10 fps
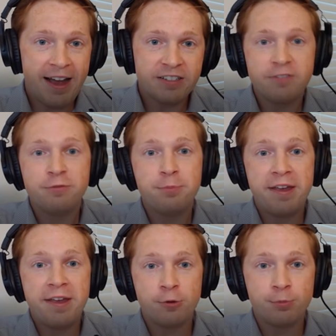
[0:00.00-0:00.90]
active
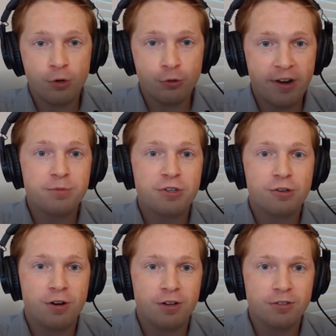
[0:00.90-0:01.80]
payer programs
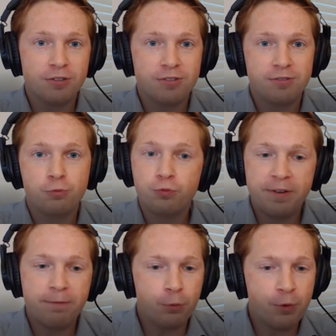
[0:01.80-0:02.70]
across
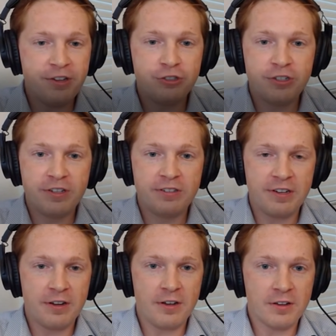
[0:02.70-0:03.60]
different
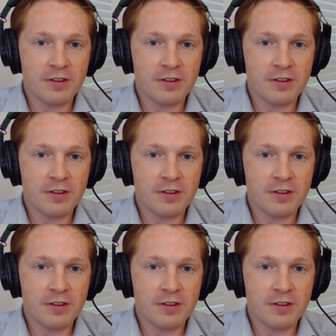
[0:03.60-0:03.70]
regions and a,